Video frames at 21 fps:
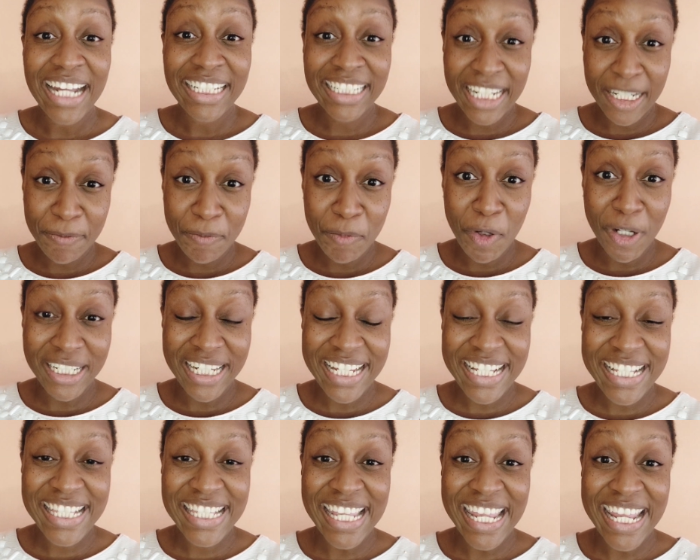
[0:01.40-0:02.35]
Good
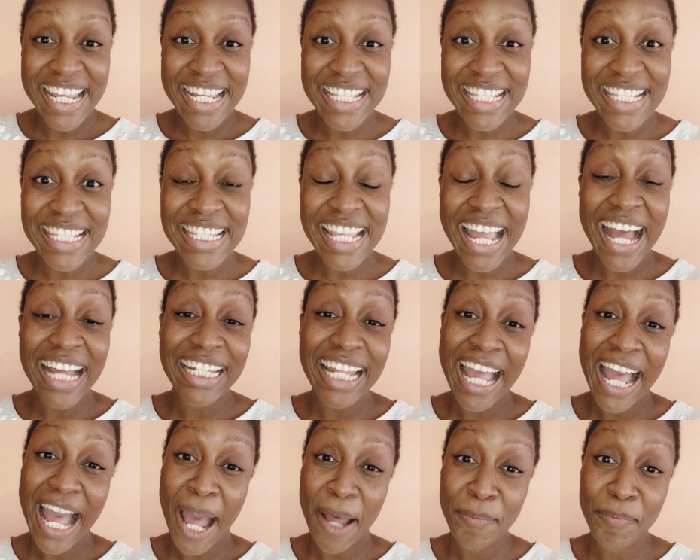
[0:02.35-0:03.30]
morning, saints, and
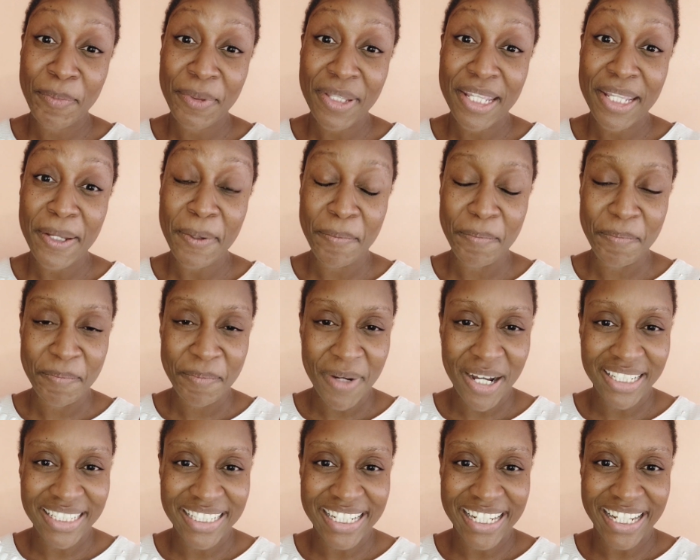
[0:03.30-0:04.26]
happy
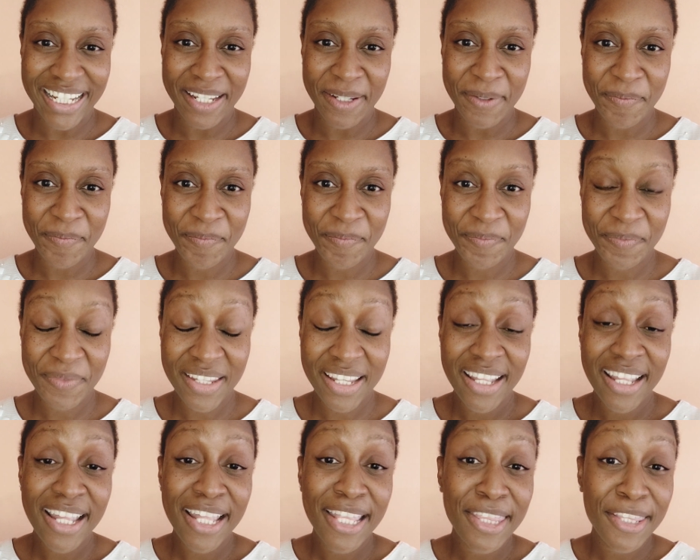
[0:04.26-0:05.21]
Monday.
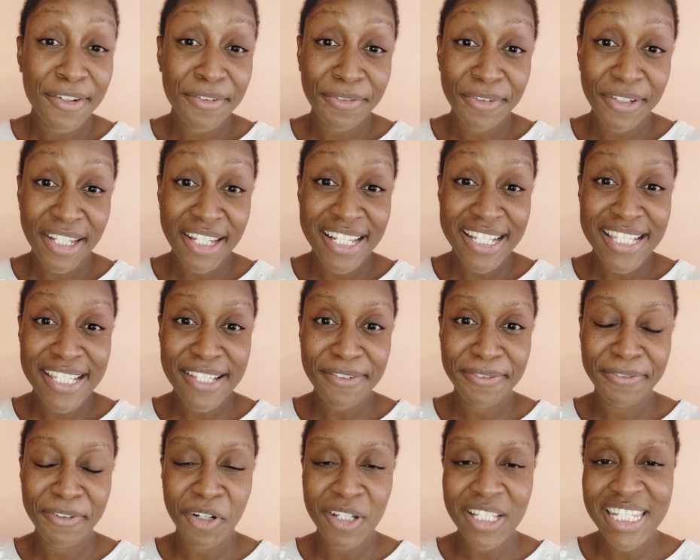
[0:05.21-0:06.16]
The verse
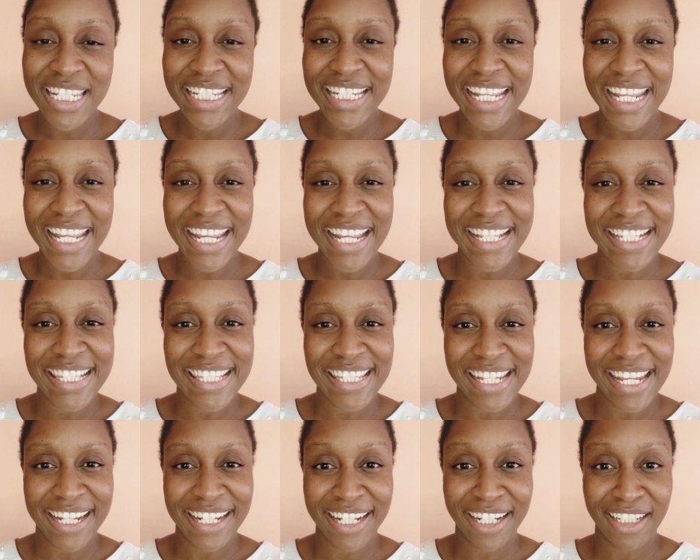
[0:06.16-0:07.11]
for today is
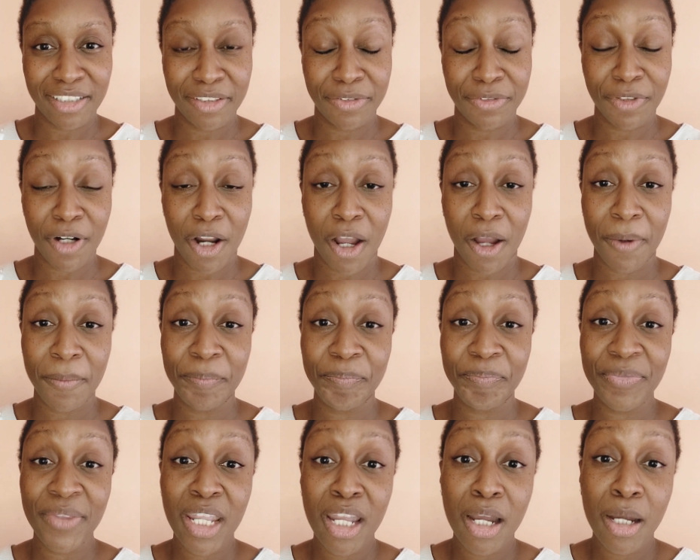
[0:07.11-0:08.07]
taken
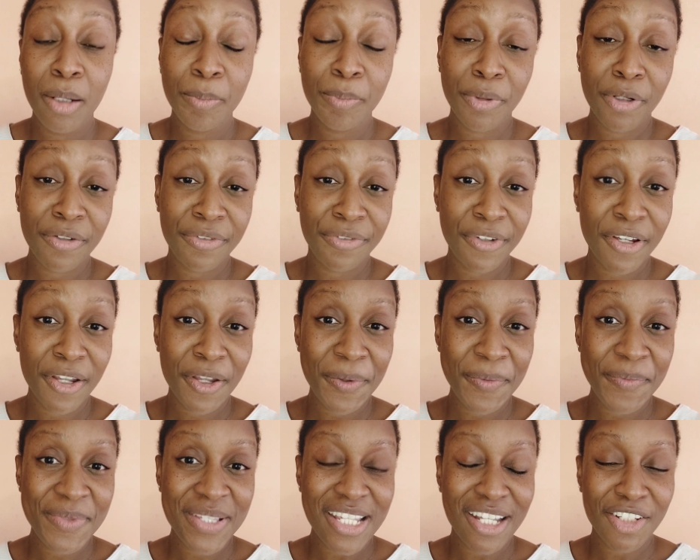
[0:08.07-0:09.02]
from
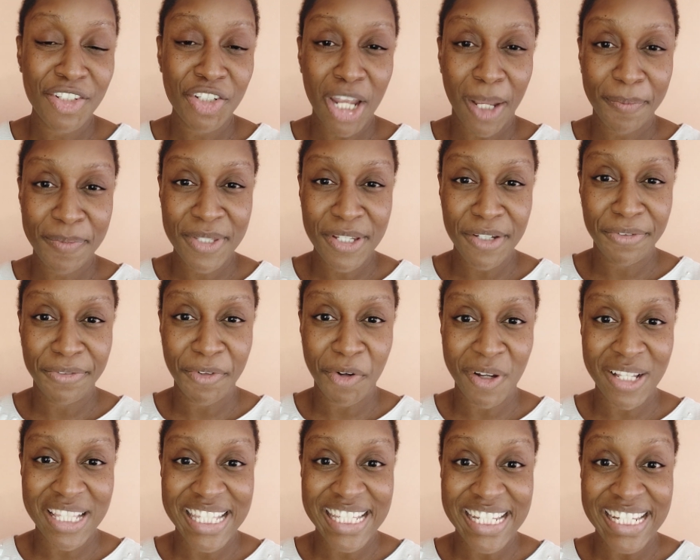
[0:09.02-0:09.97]
Proverbs chapter
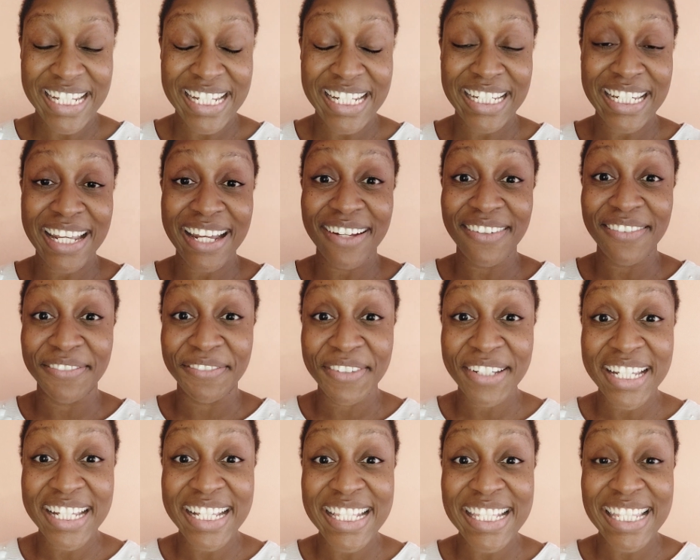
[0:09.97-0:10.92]
14,
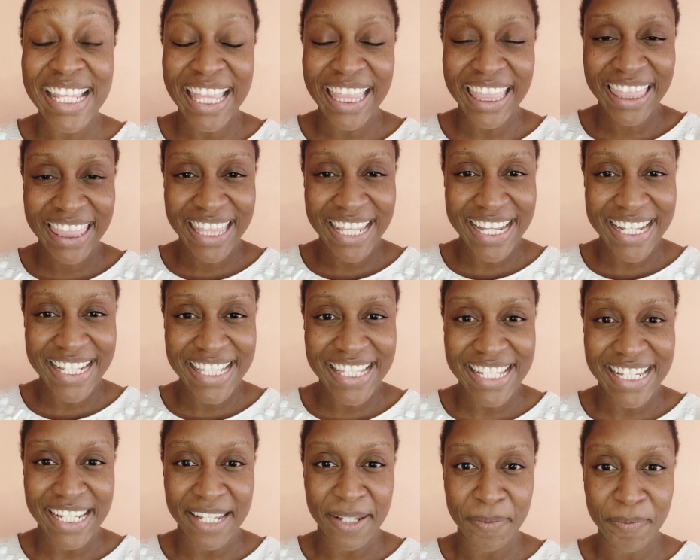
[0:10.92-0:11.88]
verse
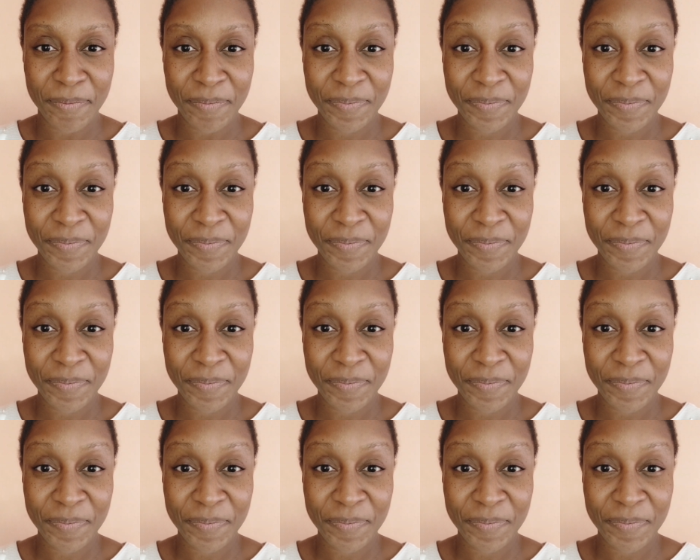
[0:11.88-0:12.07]
30.